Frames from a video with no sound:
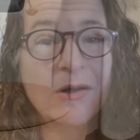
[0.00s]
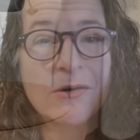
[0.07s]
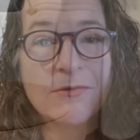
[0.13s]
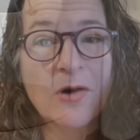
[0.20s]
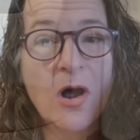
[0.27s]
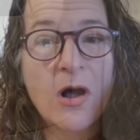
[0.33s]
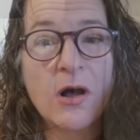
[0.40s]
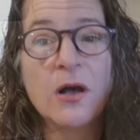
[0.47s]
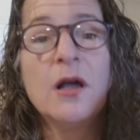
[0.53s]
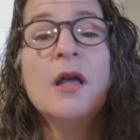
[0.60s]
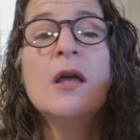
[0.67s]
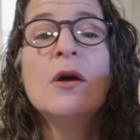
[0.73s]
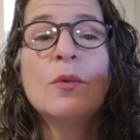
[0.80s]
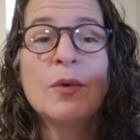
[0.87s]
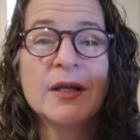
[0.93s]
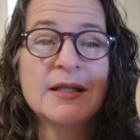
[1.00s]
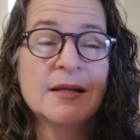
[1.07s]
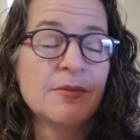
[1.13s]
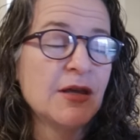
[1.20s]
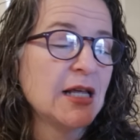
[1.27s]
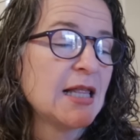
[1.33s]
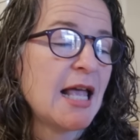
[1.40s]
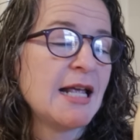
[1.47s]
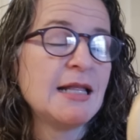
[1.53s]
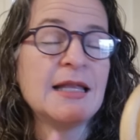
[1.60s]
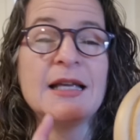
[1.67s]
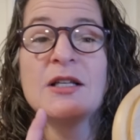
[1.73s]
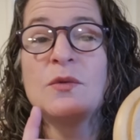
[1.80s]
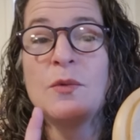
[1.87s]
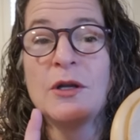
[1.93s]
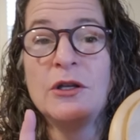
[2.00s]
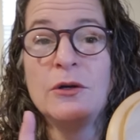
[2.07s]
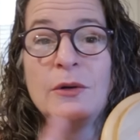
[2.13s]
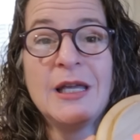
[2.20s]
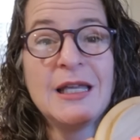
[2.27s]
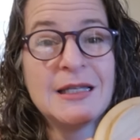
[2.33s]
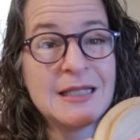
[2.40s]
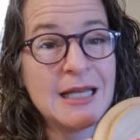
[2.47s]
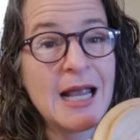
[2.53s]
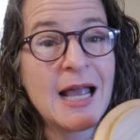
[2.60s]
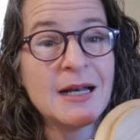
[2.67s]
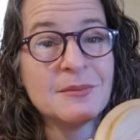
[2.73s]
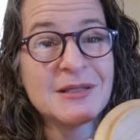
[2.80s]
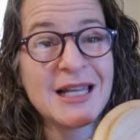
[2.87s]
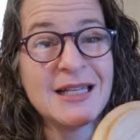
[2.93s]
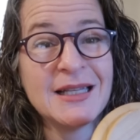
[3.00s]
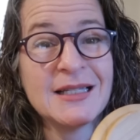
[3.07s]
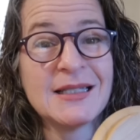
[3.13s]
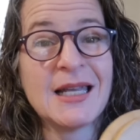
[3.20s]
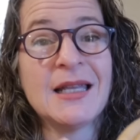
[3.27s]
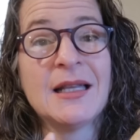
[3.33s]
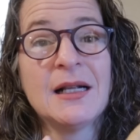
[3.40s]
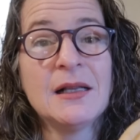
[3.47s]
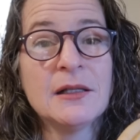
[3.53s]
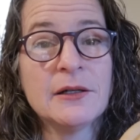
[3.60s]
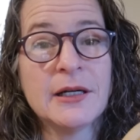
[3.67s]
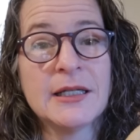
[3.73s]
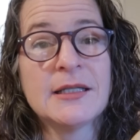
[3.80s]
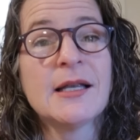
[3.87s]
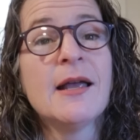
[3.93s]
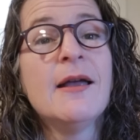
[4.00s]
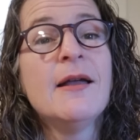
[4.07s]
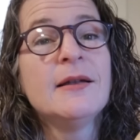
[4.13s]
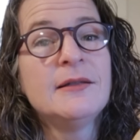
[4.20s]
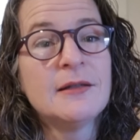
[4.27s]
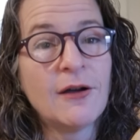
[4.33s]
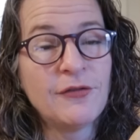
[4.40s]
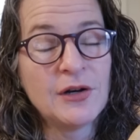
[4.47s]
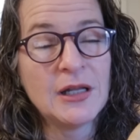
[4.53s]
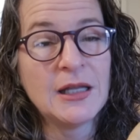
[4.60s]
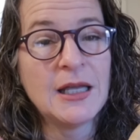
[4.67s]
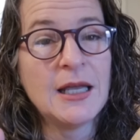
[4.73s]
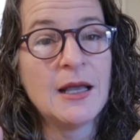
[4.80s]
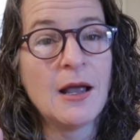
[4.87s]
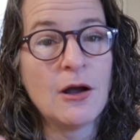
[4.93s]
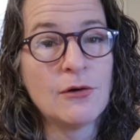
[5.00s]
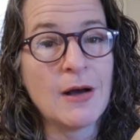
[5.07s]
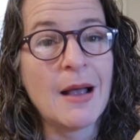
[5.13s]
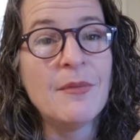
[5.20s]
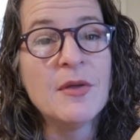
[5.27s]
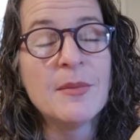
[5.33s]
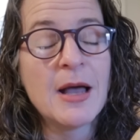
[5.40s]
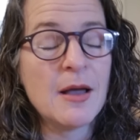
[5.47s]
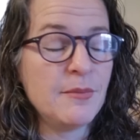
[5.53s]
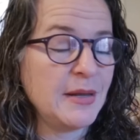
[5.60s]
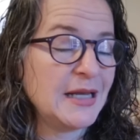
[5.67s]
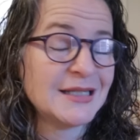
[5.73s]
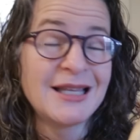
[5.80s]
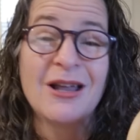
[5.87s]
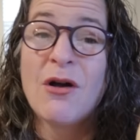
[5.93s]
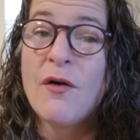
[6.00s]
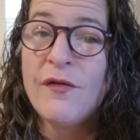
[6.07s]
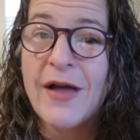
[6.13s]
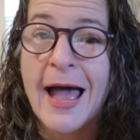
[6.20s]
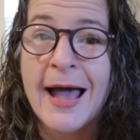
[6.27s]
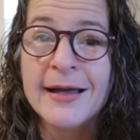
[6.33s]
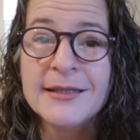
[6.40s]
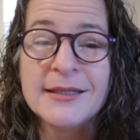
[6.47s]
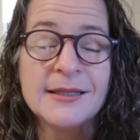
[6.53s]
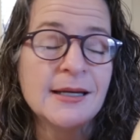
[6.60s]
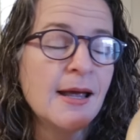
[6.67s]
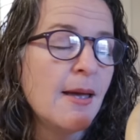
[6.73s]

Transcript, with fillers: go wrong with something like this. When you see items like this in the clearance, definitely grab them up because they go fast,